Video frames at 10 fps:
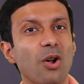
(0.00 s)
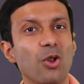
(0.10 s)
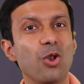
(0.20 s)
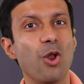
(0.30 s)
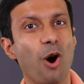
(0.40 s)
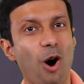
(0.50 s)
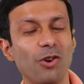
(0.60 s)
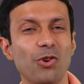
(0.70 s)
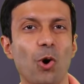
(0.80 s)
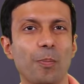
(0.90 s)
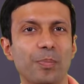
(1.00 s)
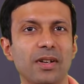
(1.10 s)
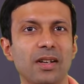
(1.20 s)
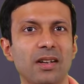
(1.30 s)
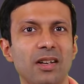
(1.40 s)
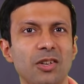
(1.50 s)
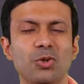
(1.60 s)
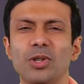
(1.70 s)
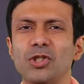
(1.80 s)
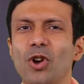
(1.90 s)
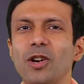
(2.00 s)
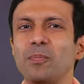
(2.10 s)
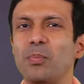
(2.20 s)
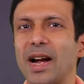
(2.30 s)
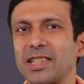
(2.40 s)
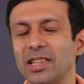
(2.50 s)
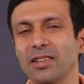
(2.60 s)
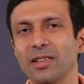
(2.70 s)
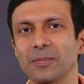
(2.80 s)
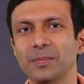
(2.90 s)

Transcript: long rope. So it's not practical.